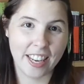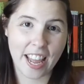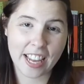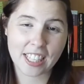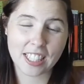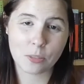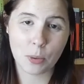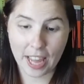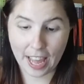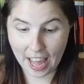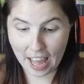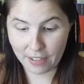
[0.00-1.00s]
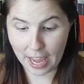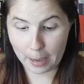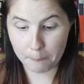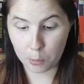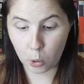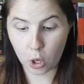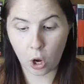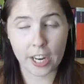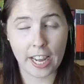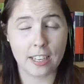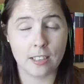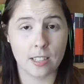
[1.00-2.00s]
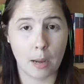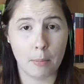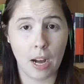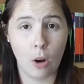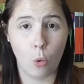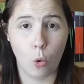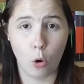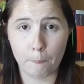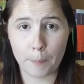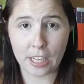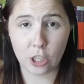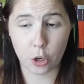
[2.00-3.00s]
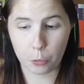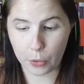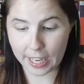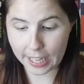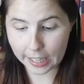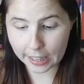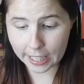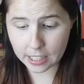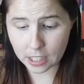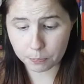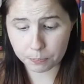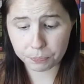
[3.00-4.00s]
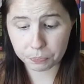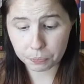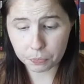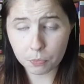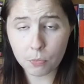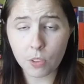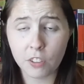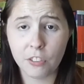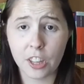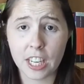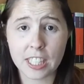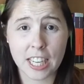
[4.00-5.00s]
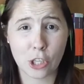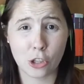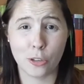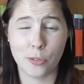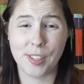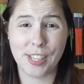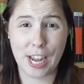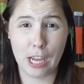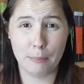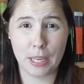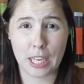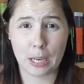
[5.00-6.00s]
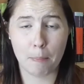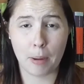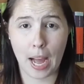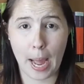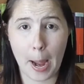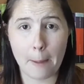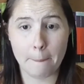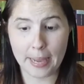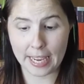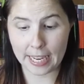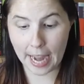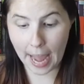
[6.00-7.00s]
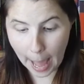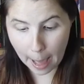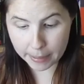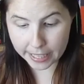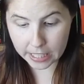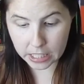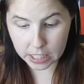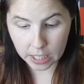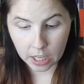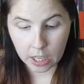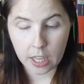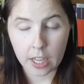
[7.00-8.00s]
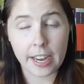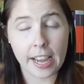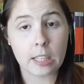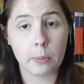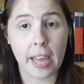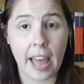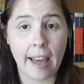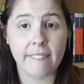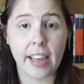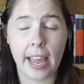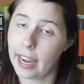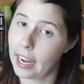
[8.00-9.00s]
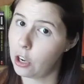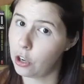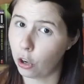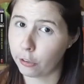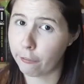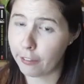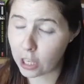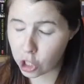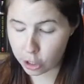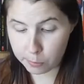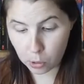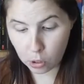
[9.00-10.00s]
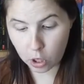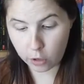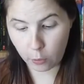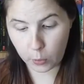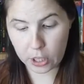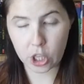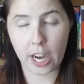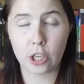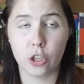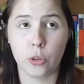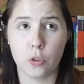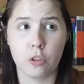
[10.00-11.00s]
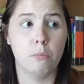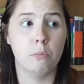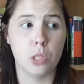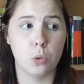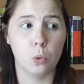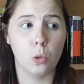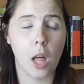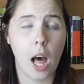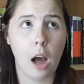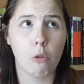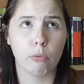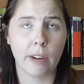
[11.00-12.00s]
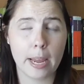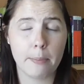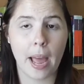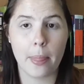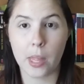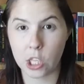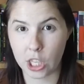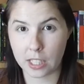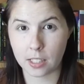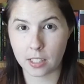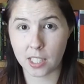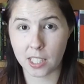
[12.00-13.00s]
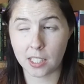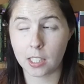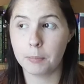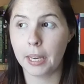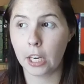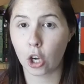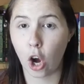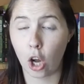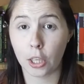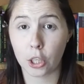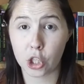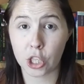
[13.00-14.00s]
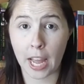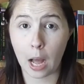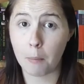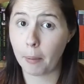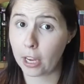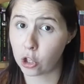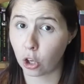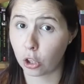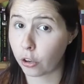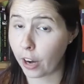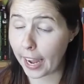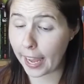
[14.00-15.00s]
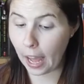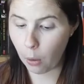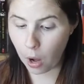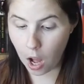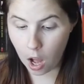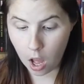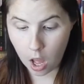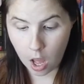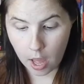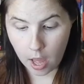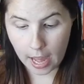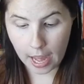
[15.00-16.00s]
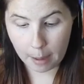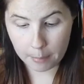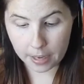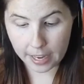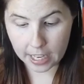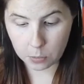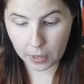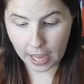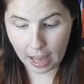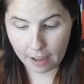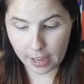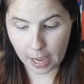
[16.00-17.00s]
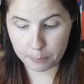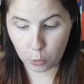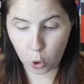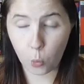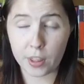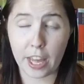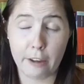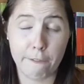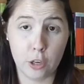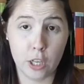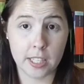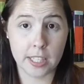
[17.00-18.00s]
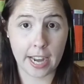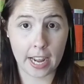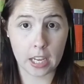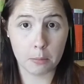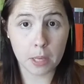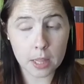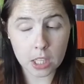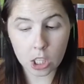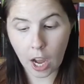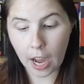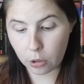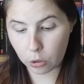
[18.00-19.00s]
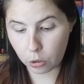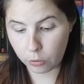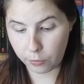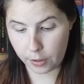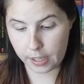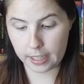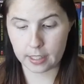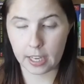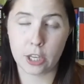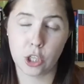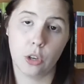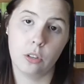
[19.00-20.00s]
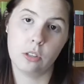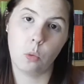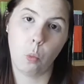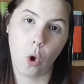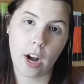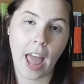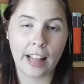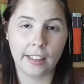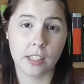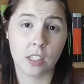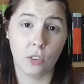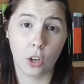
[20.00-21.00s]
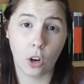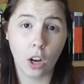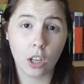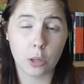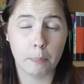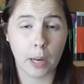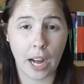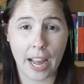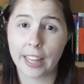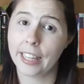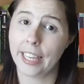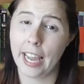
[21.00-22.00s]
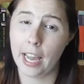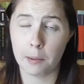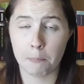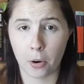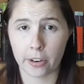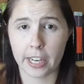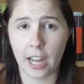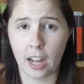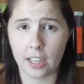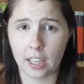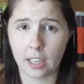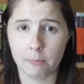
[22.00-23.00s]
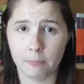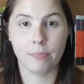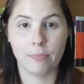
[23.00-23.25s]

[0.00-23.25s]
Next, we have a book on a summer or beach reading list. For this, I chose Dare Me by Megan Abbott. Next, we have a non-fiction book, for which I chose Missoula, Rape and the Justice System in a College Town by John Krakauer. Next we have a book with a first name in the title. For this I chose What Alice Forgot by Leanne Moriarty.